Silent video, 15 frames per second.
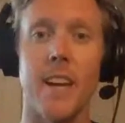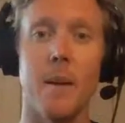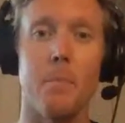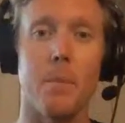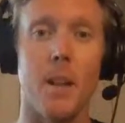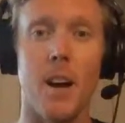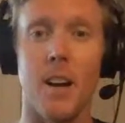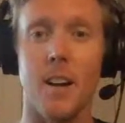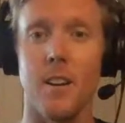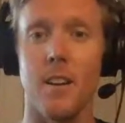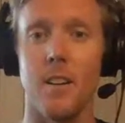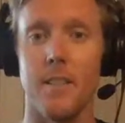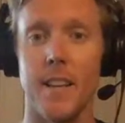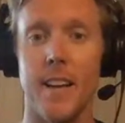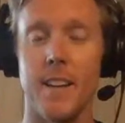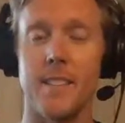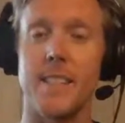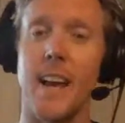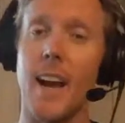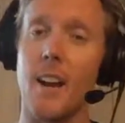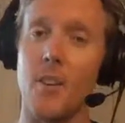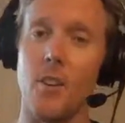that
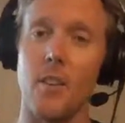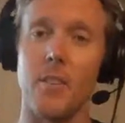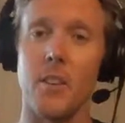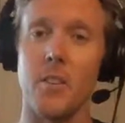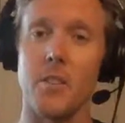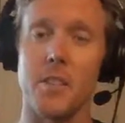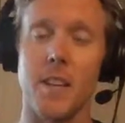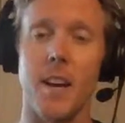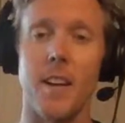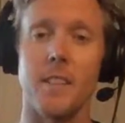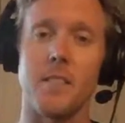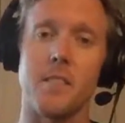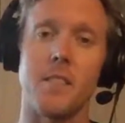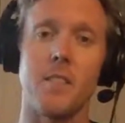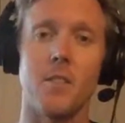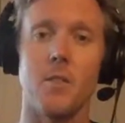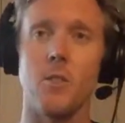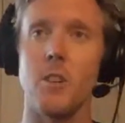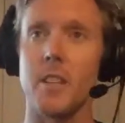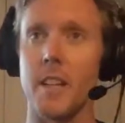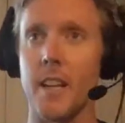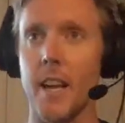attacker on the other side is still
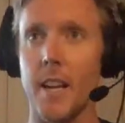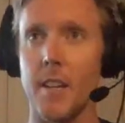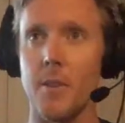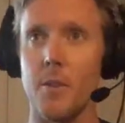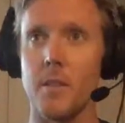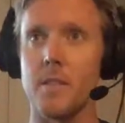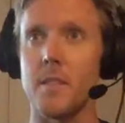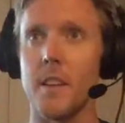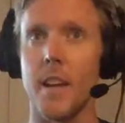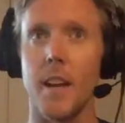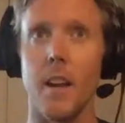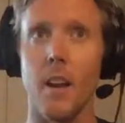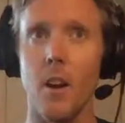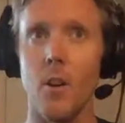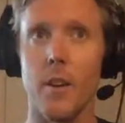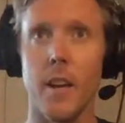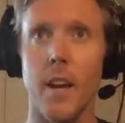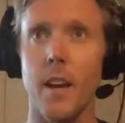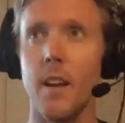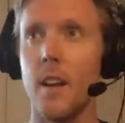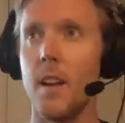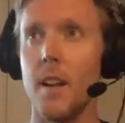looking at you and saying, okay,
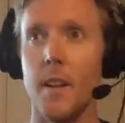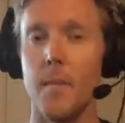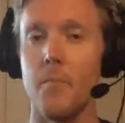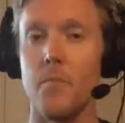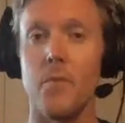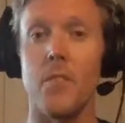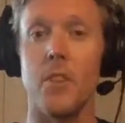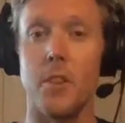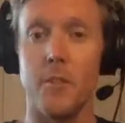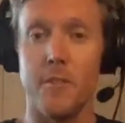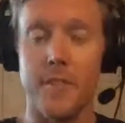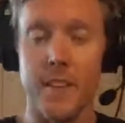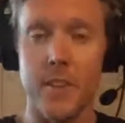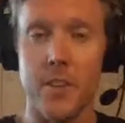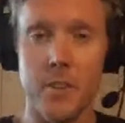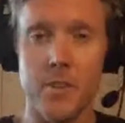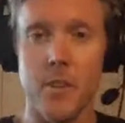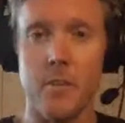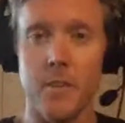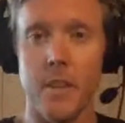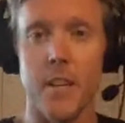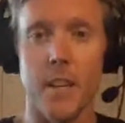the defender's
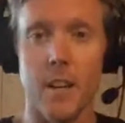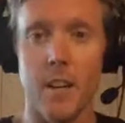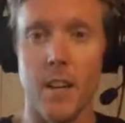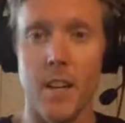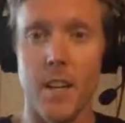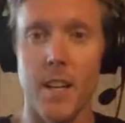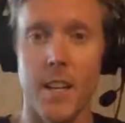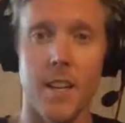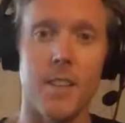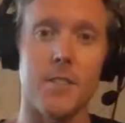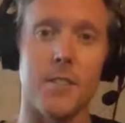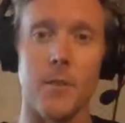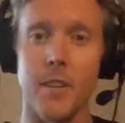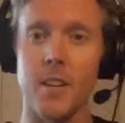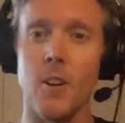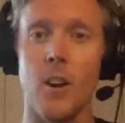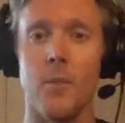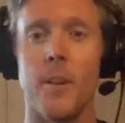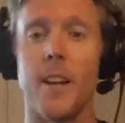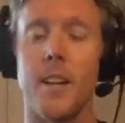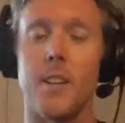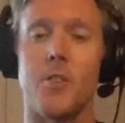over here. So they're
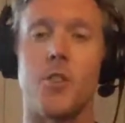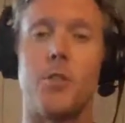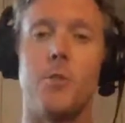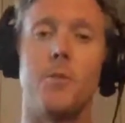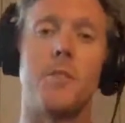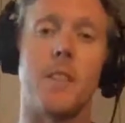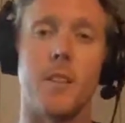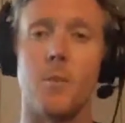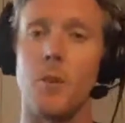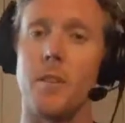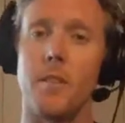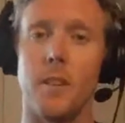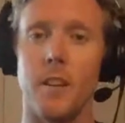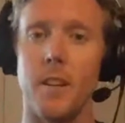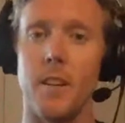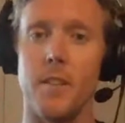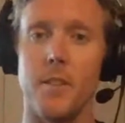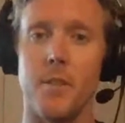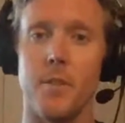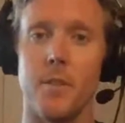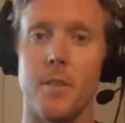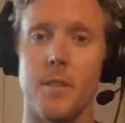already choosing what they're gonna
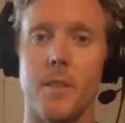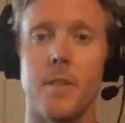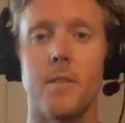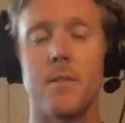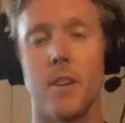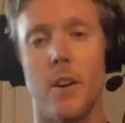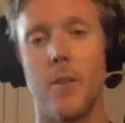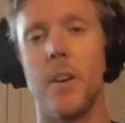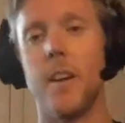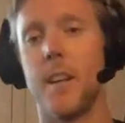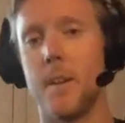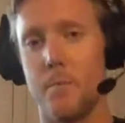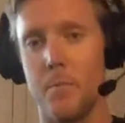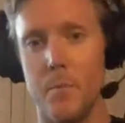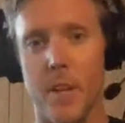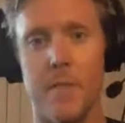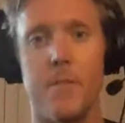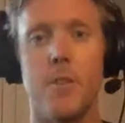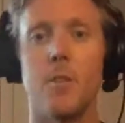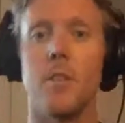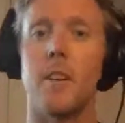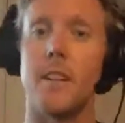do. So if
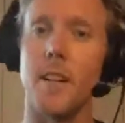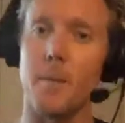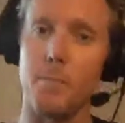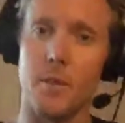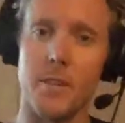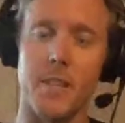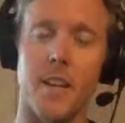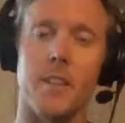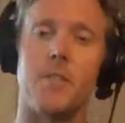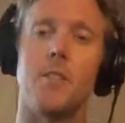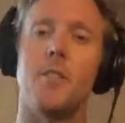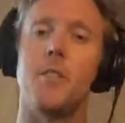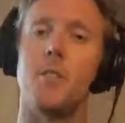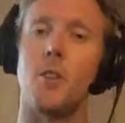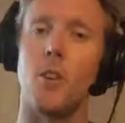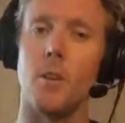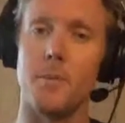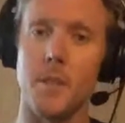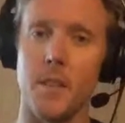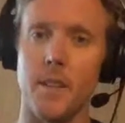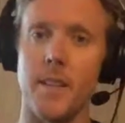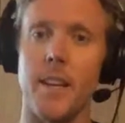you're a net protector, you go up
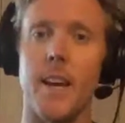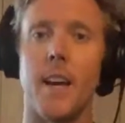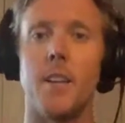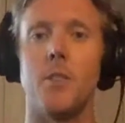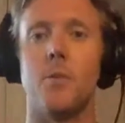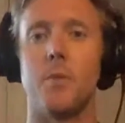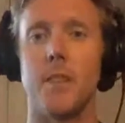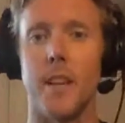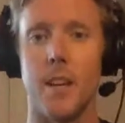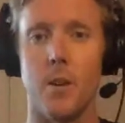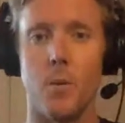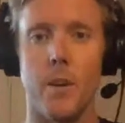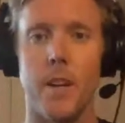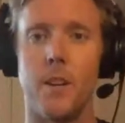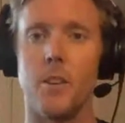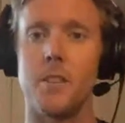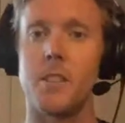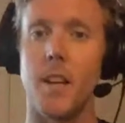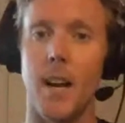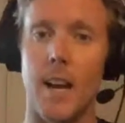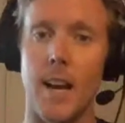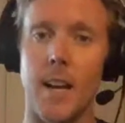to the net, you take away your
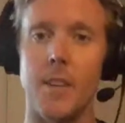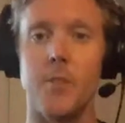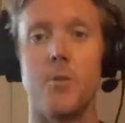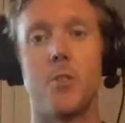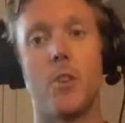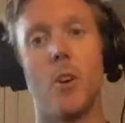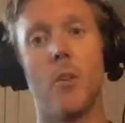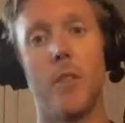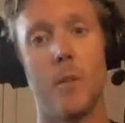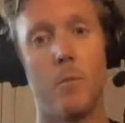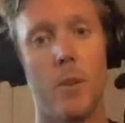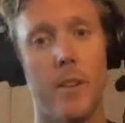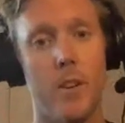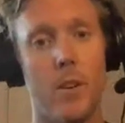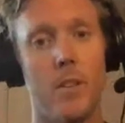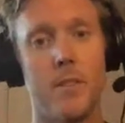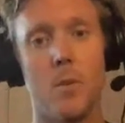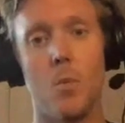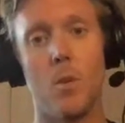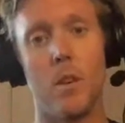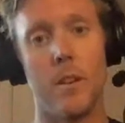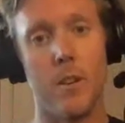side, you show them whether it's a
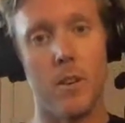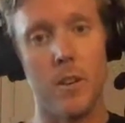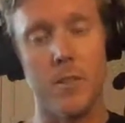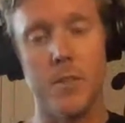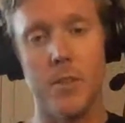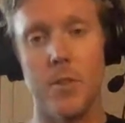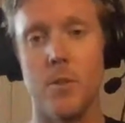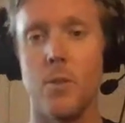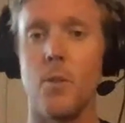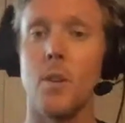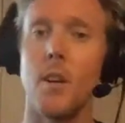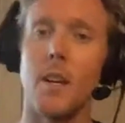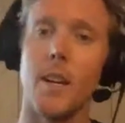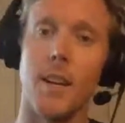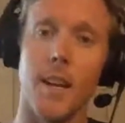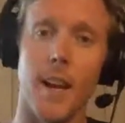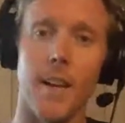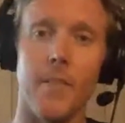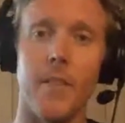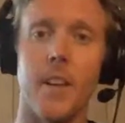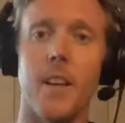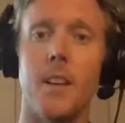one or a two,
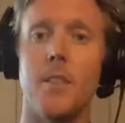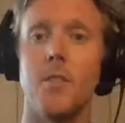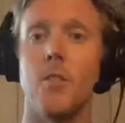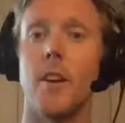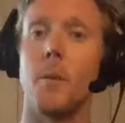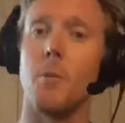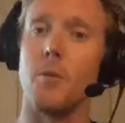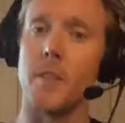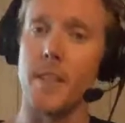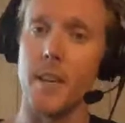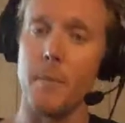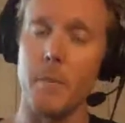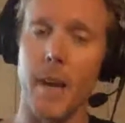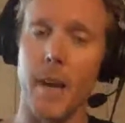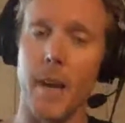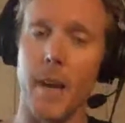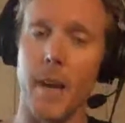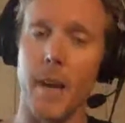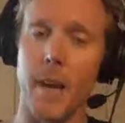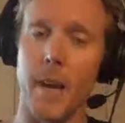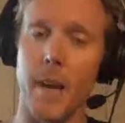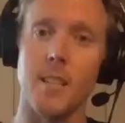and then you're able to get back and
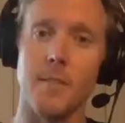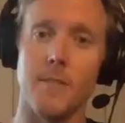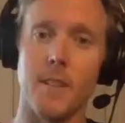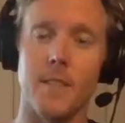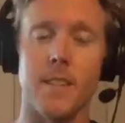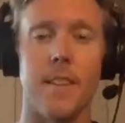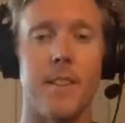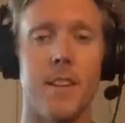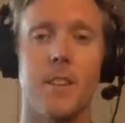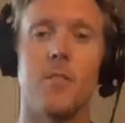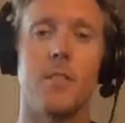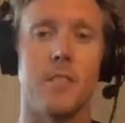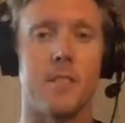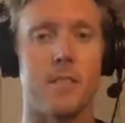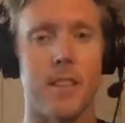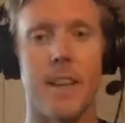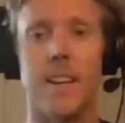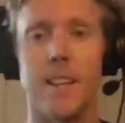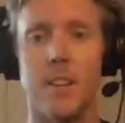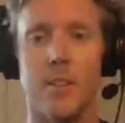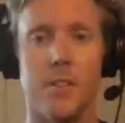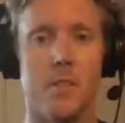play defense. I think you're just
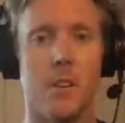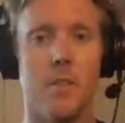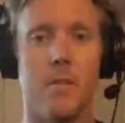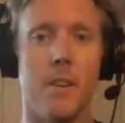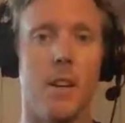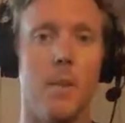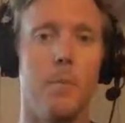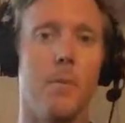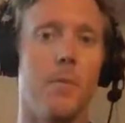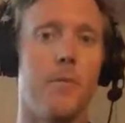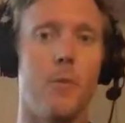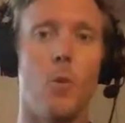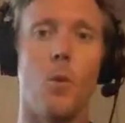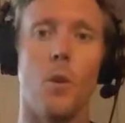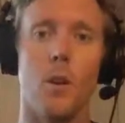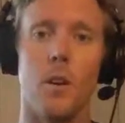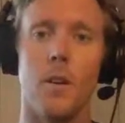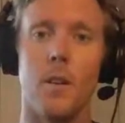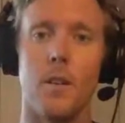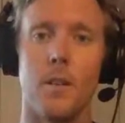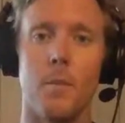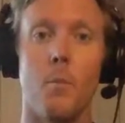setting yourself up for
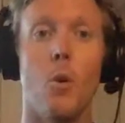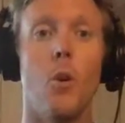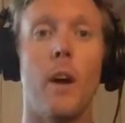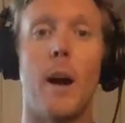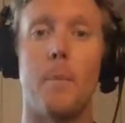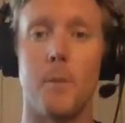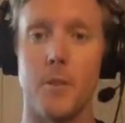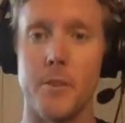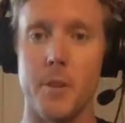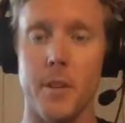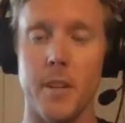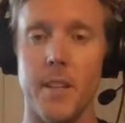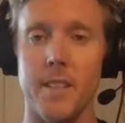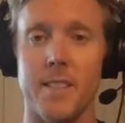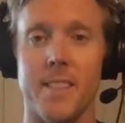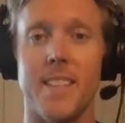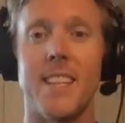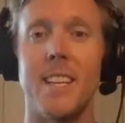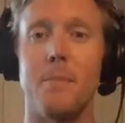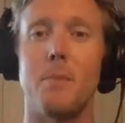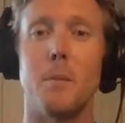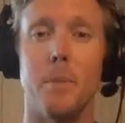more opportunities to
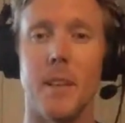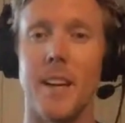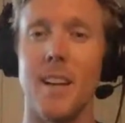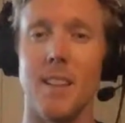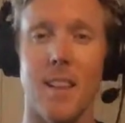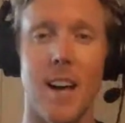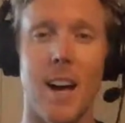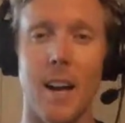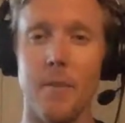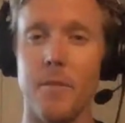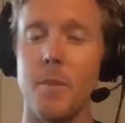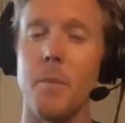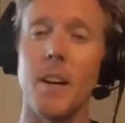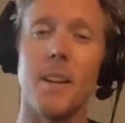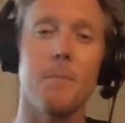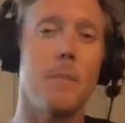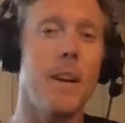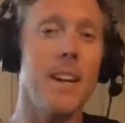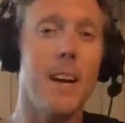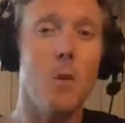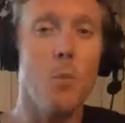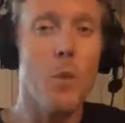keep the play alive. You might
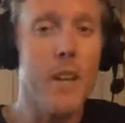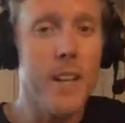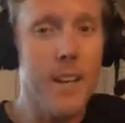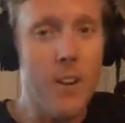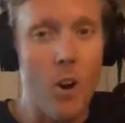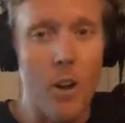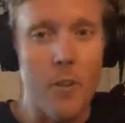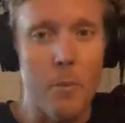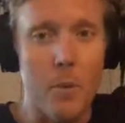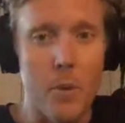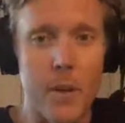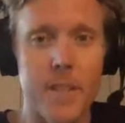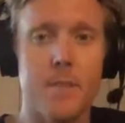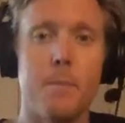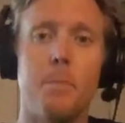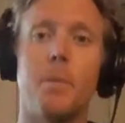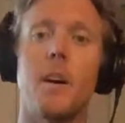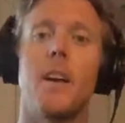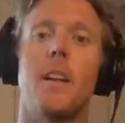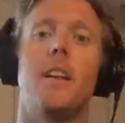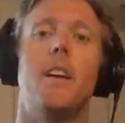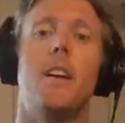not win all the points,
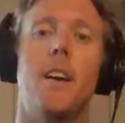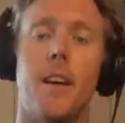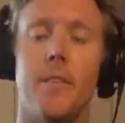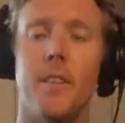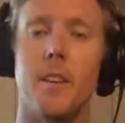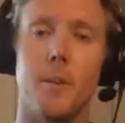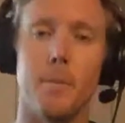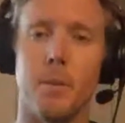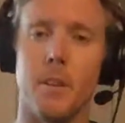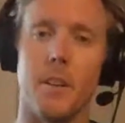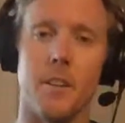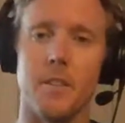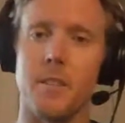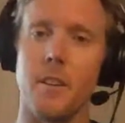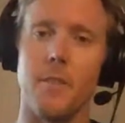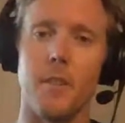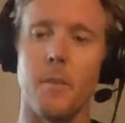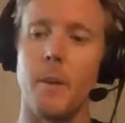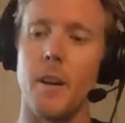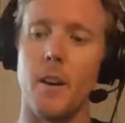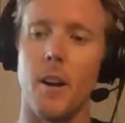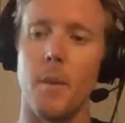but I think you're putting yourself in a
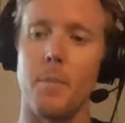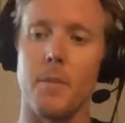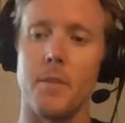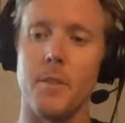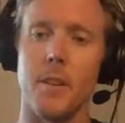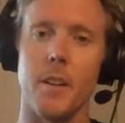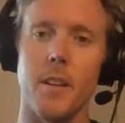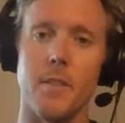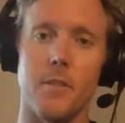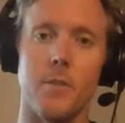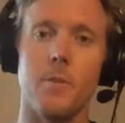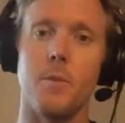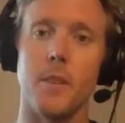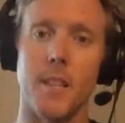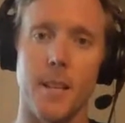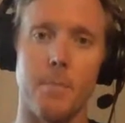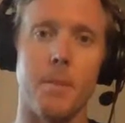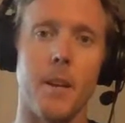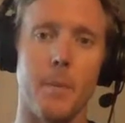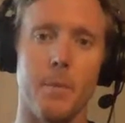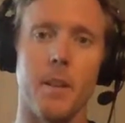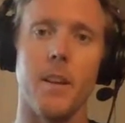better opportunity to keep
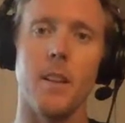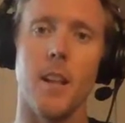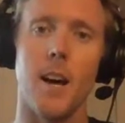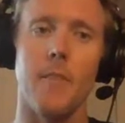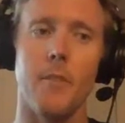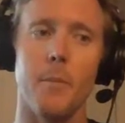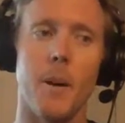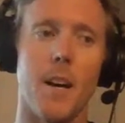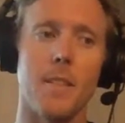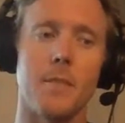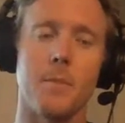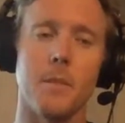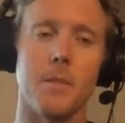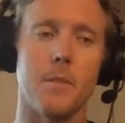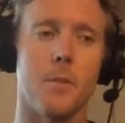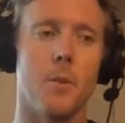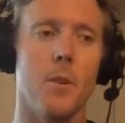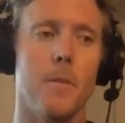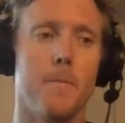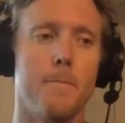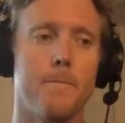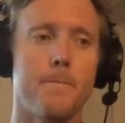that play alive and possibly score.
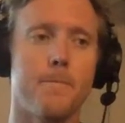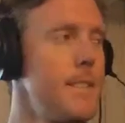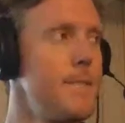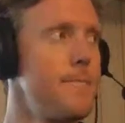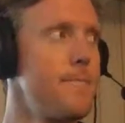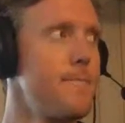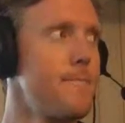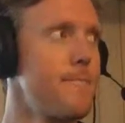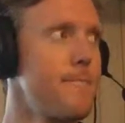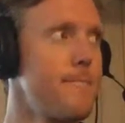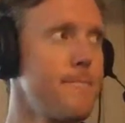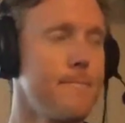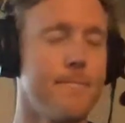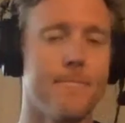I do like